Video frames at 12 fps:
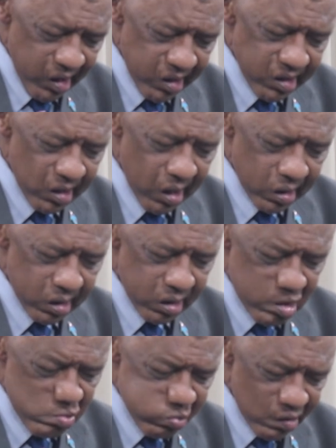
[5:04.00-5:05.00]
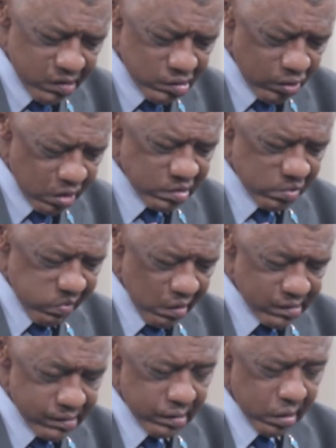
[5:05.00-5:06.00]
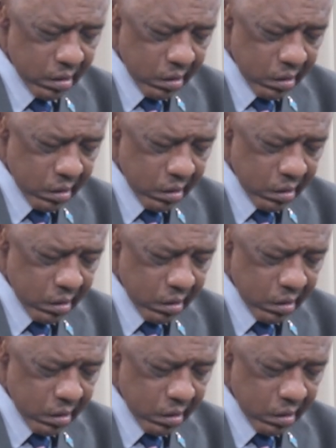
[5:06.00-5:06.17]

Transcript: 1,800 new police constables,